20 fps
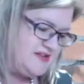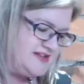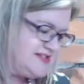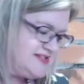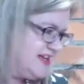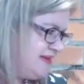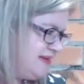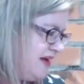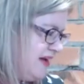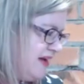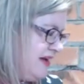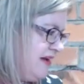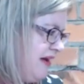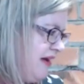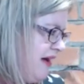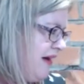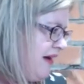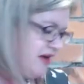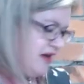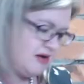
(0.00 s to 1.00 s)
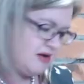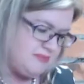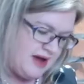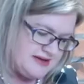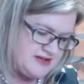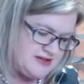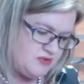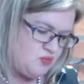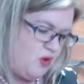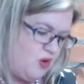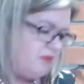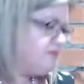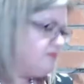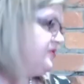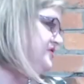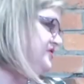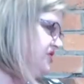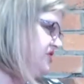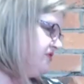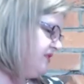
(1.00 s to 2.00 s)
you see me, no matter what
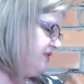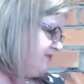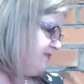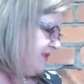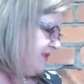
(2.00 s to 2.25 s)
mood you're in.